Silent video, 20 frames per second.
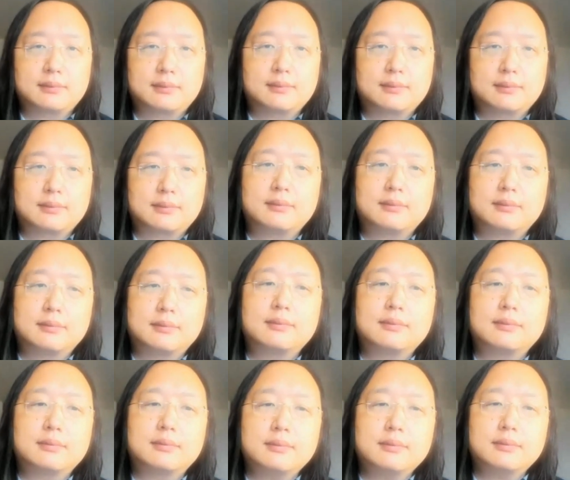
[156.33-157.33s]

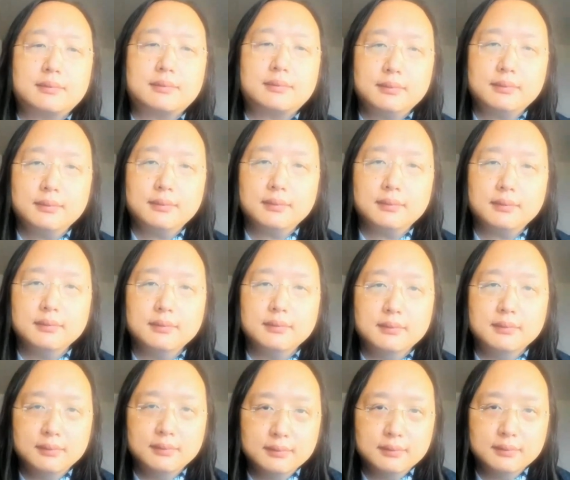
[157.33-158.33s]

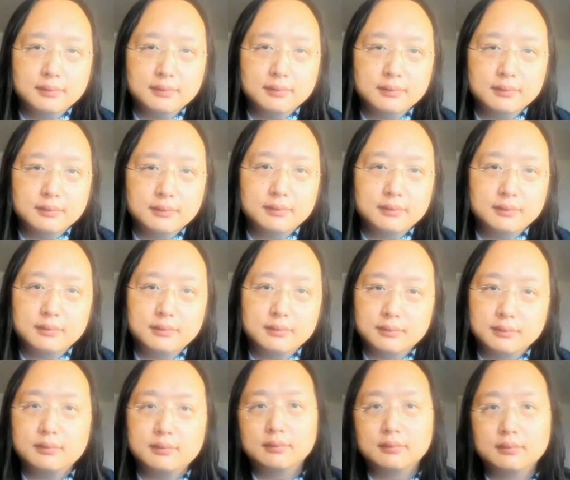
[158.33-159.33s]

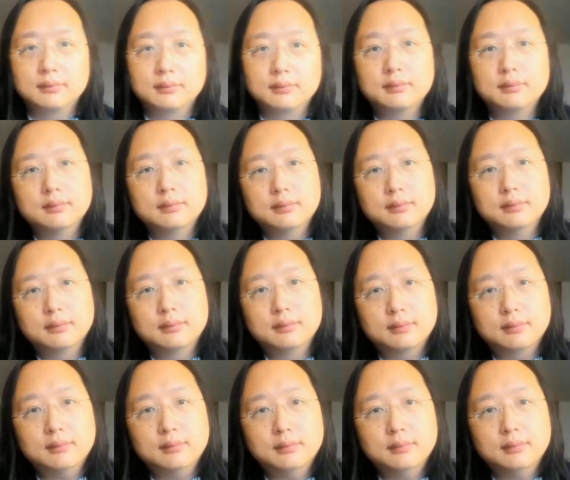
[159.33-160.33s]

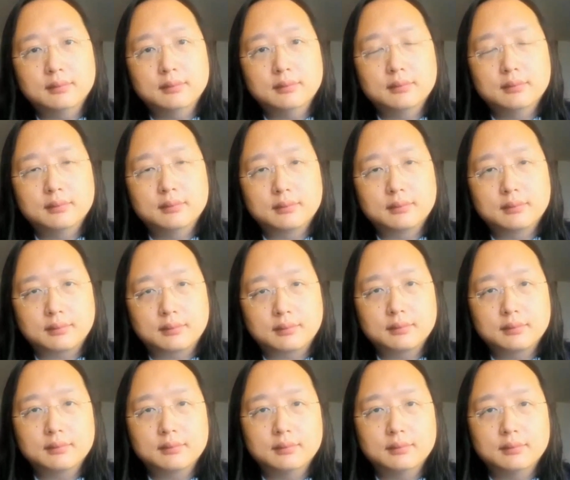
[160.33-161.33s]

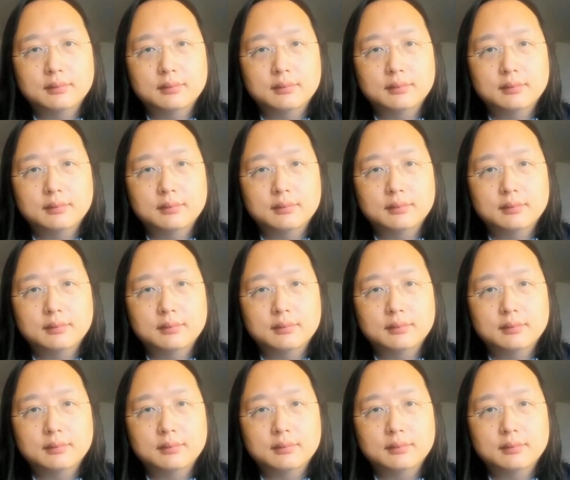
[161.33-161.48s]
(not speaking)